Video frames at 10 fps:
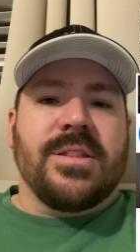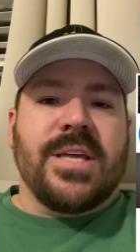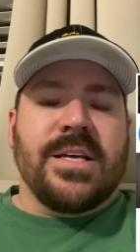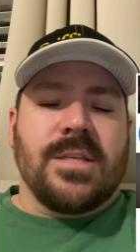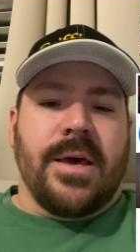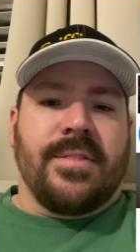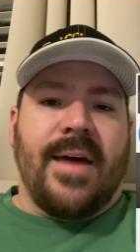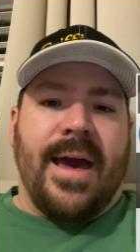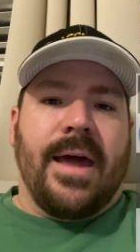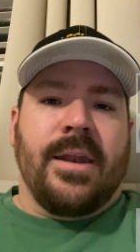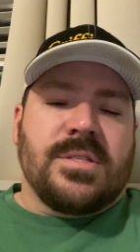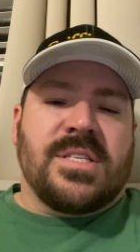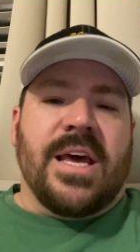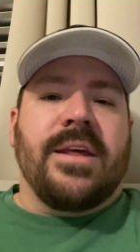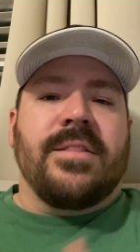things like that,
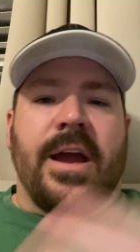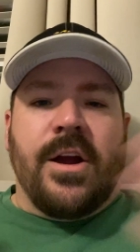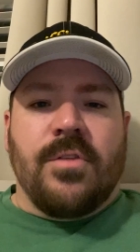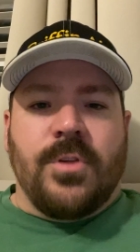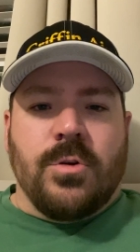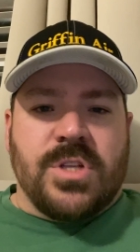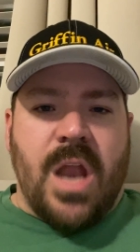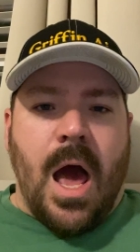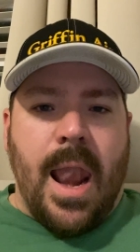setting the airflow is not